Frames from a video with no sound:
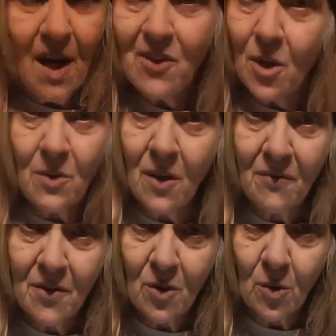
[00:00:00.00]
I don't know
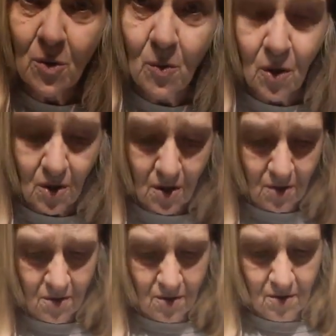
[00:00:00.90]
if it's going to work.
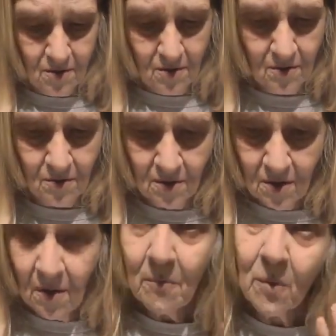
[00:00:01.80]

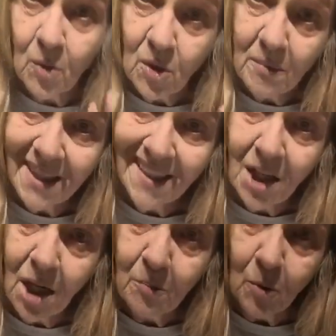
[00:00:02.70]
But we're going to make a
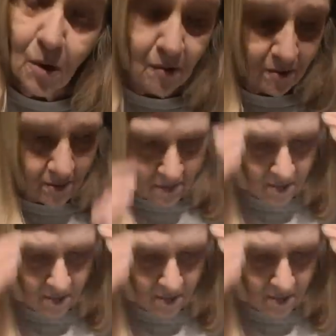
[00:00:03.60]
couple of them.